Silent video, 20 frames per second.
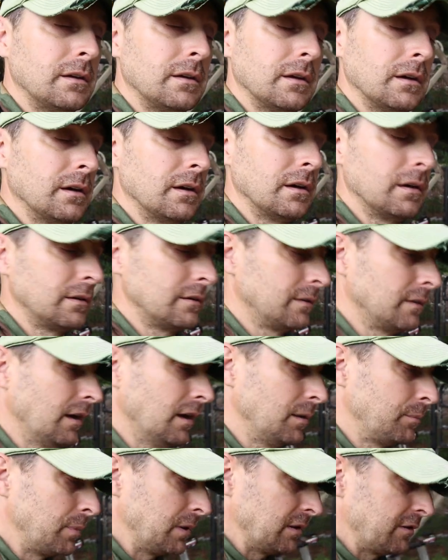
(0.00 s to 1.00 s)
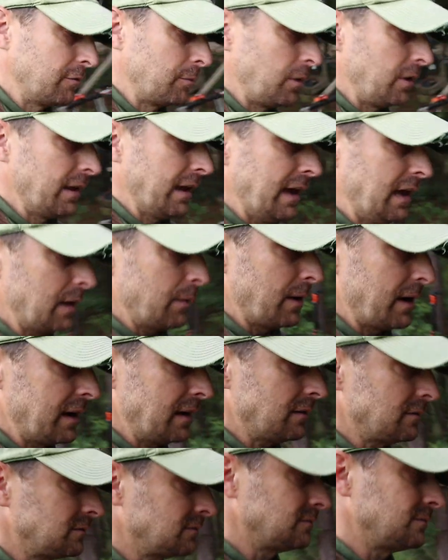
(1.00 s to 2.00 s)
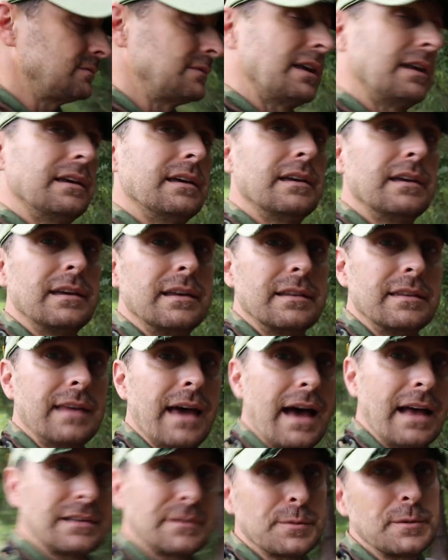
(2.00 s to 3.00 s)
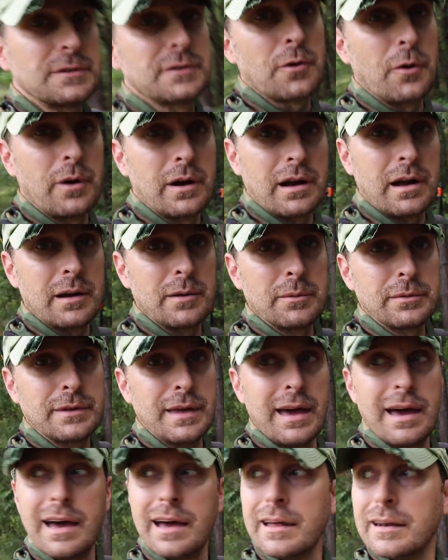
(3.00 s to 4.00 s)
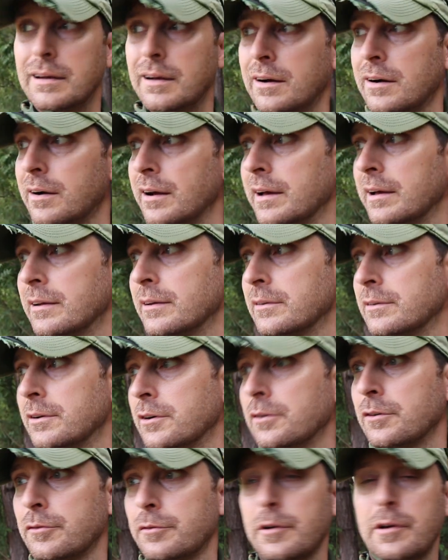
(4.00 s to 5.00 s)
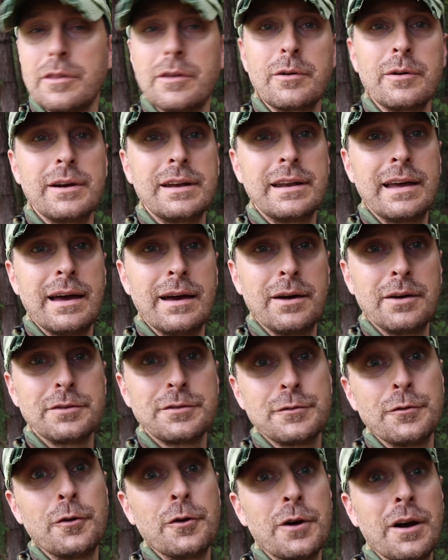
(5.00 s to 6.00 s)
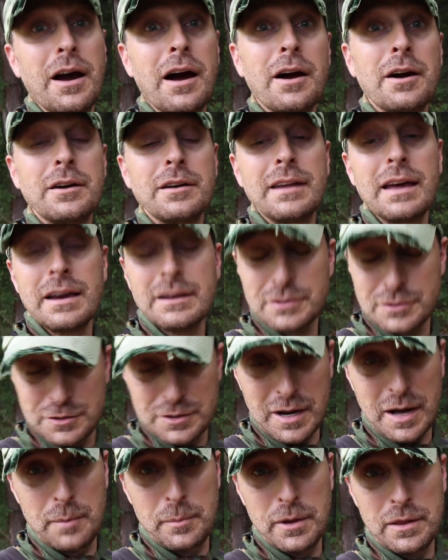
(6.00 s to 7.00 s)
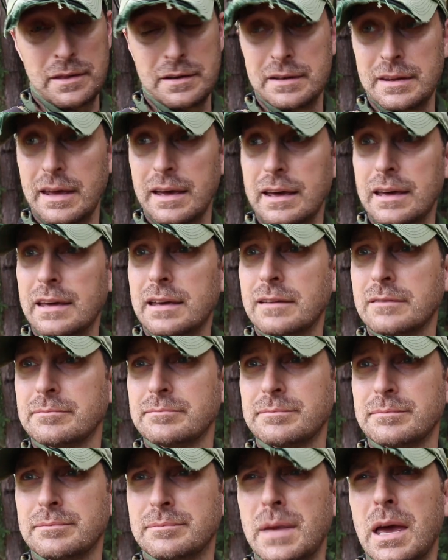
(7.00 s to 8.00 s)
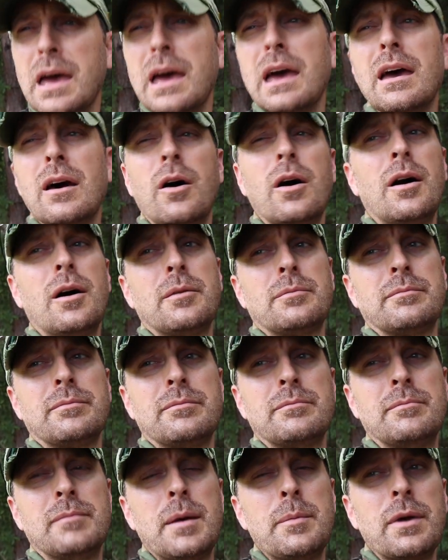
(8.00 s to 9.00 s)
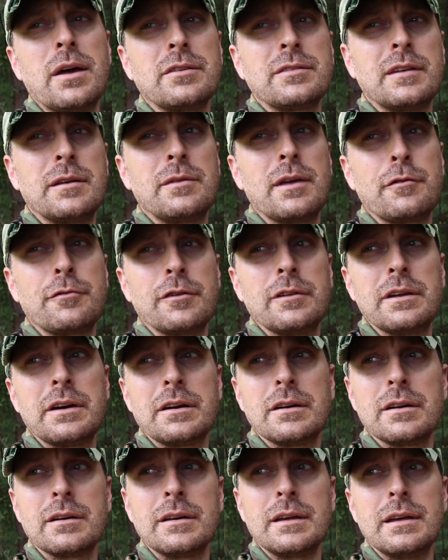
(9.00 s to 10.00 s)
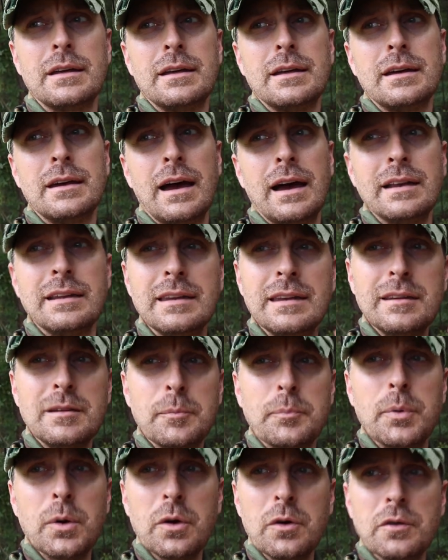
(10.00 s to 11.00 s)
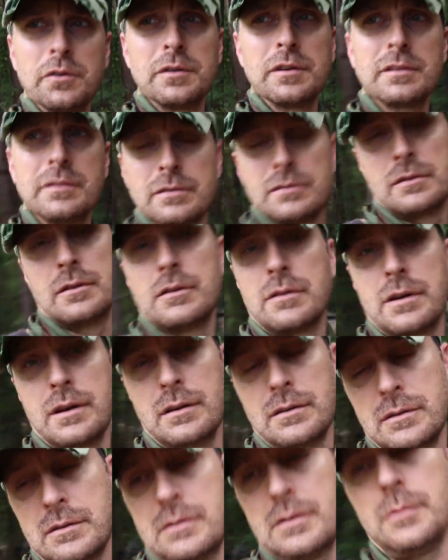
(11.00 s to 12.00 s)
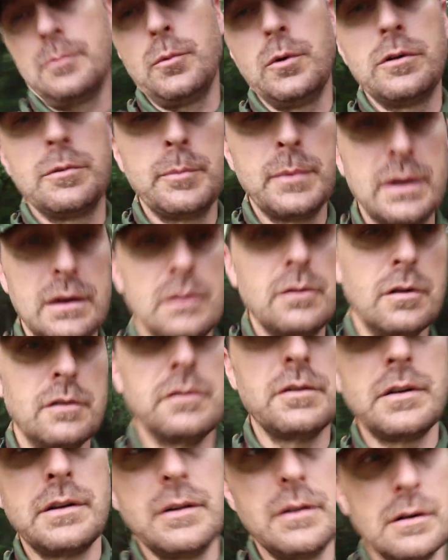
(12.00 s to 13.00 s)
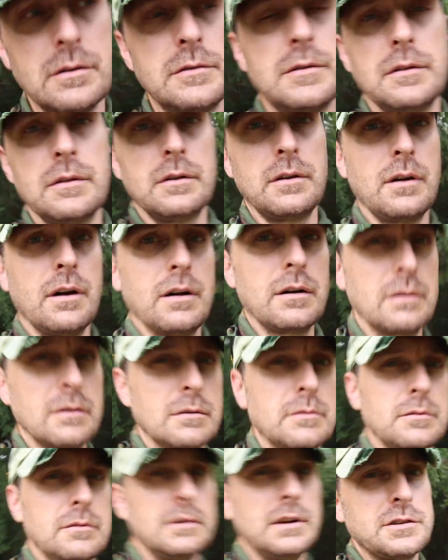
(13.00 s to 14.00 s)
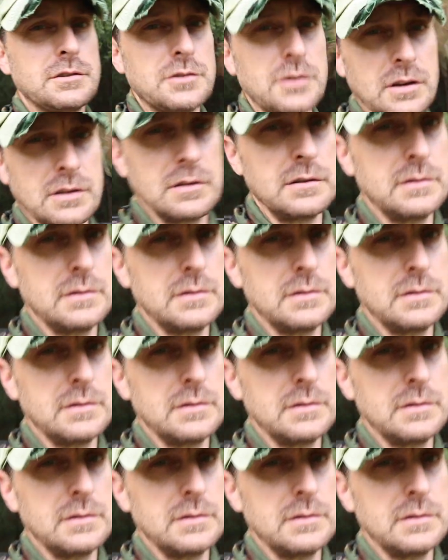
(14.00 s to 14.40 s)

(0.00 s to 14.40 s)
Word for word: Uh, unbelievable. Anyway, that's what's going on with that. All right, over to the greenhouse for our next job of the day. May, oh, maybe I'll save that for later. I need to build this. Okay, come with me over here to the garden. Let's check